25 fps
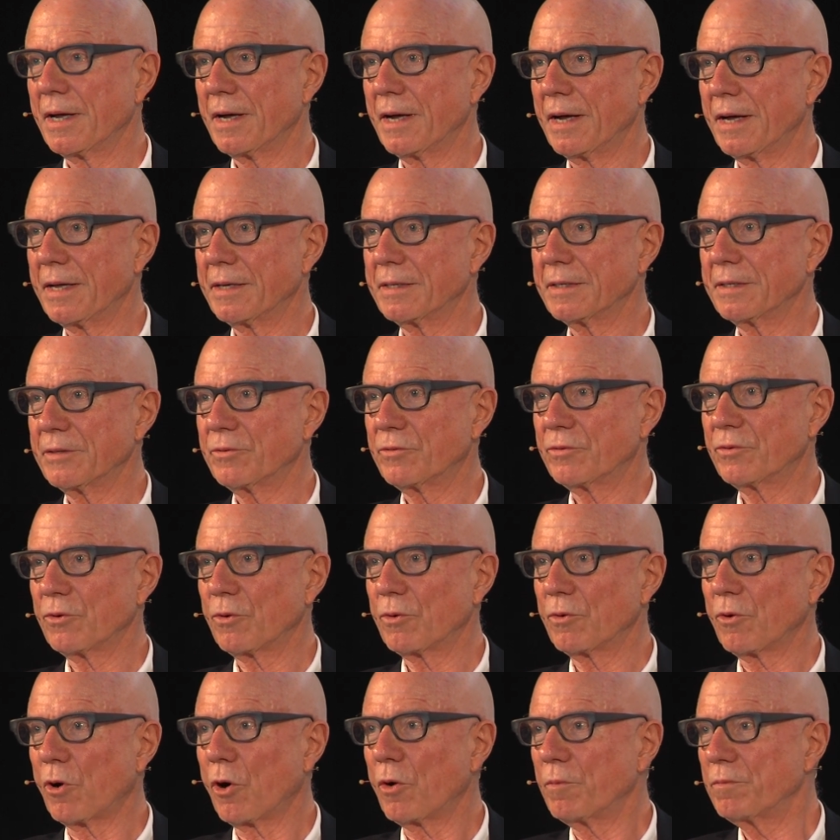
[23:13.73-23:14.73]
And it's
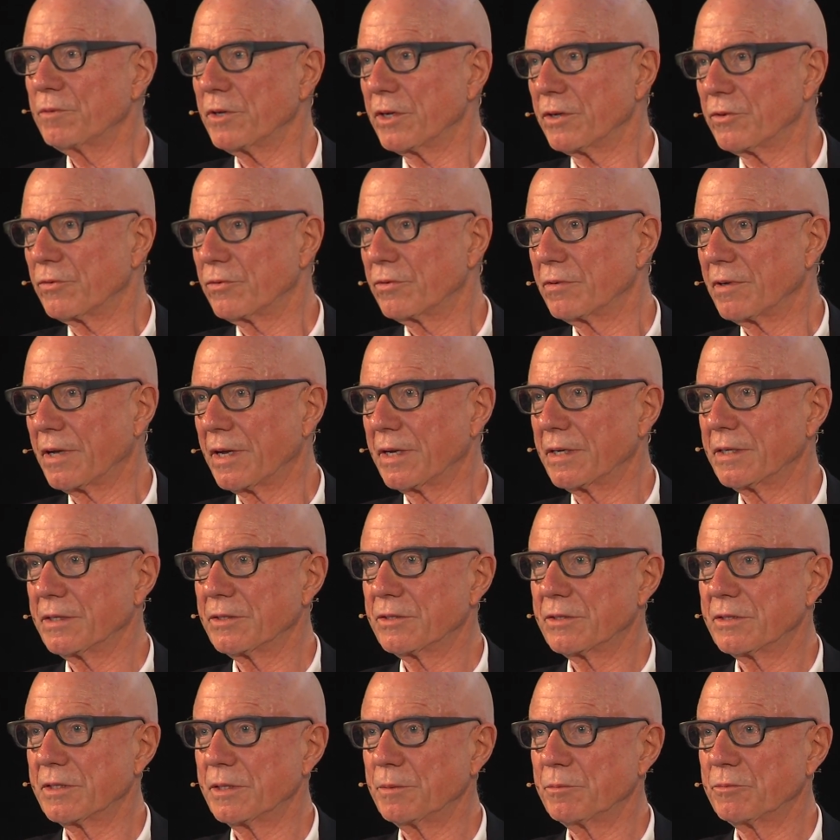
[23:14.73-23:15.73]
so obvious, and
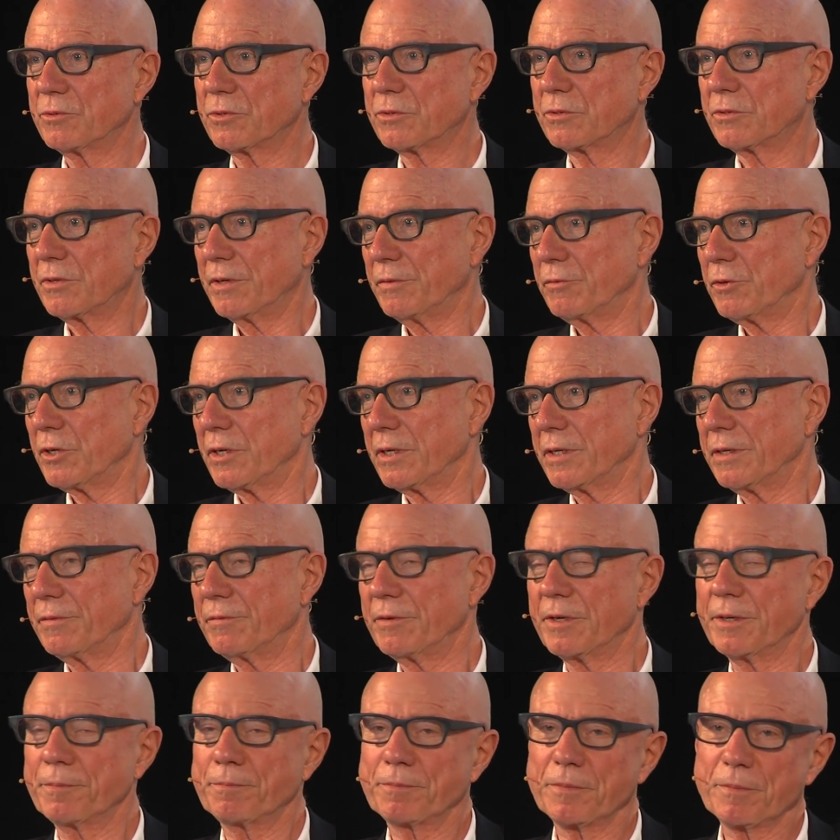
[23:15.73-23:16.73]
it seems trivial
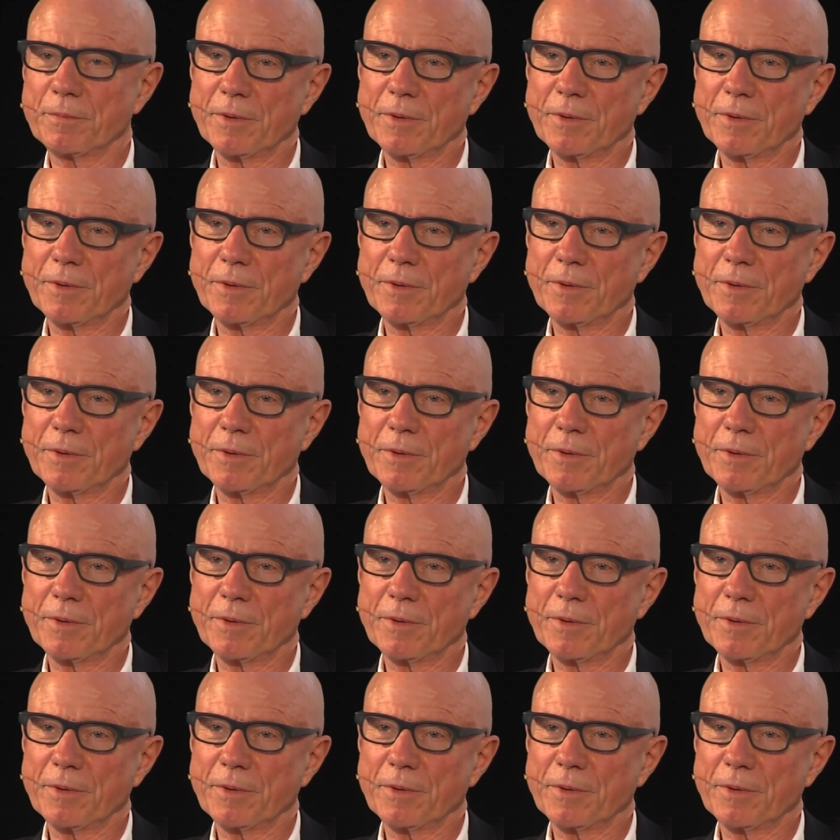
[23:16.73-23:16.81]
even.